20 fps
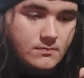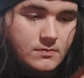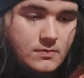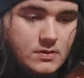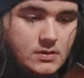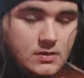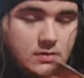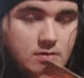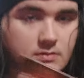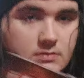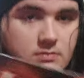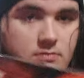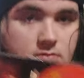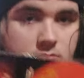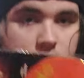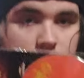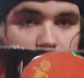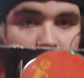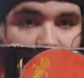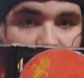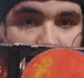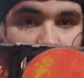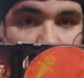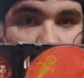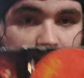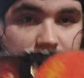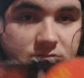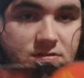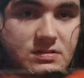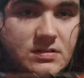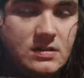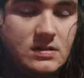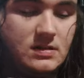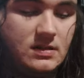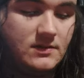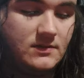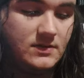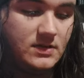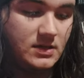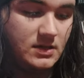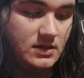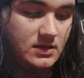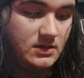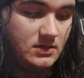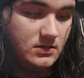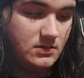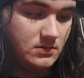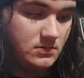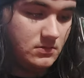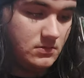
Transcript: Yeah, so there's the DVD.